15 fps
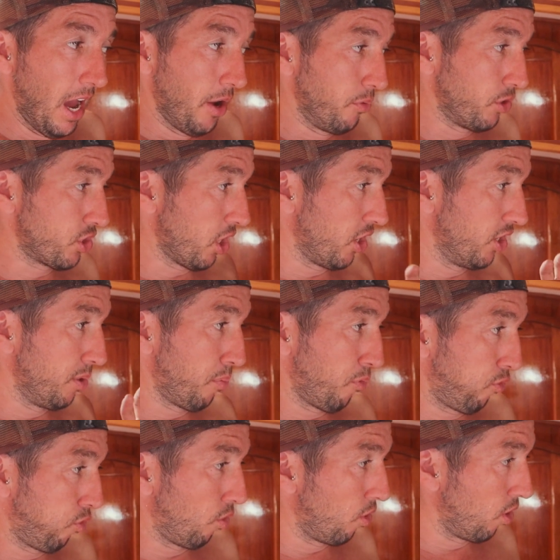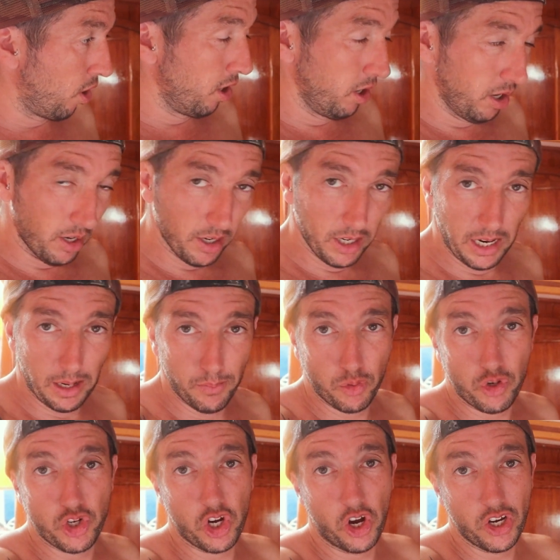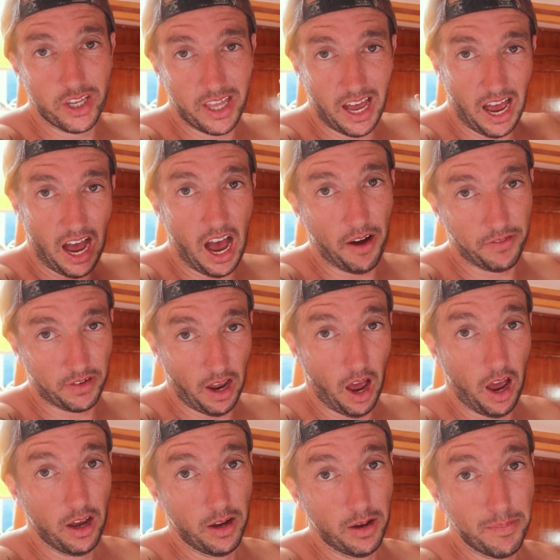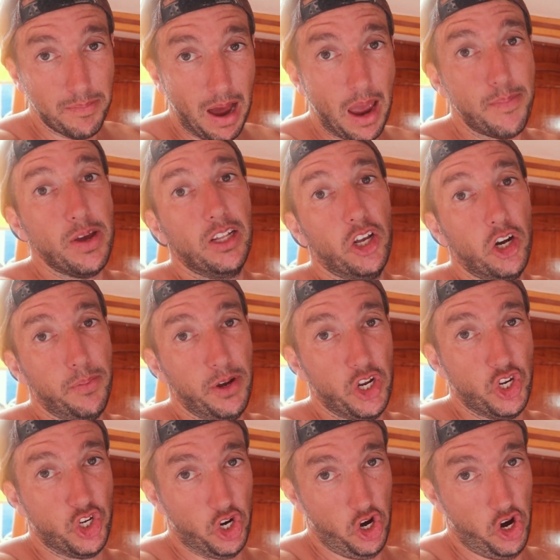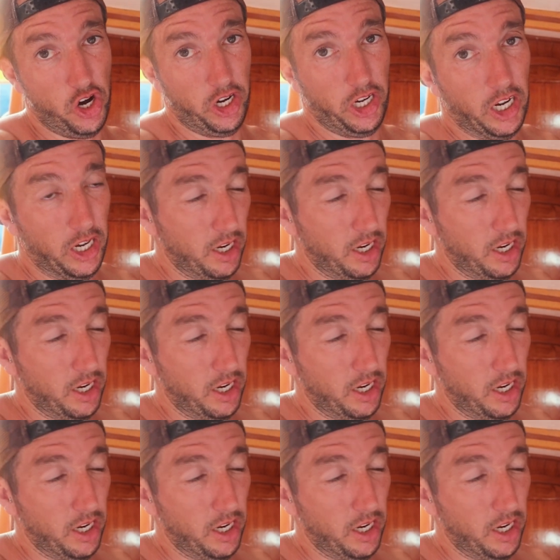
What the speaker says: we'll show you the before and we'll show you the after, maybe a little bit of during.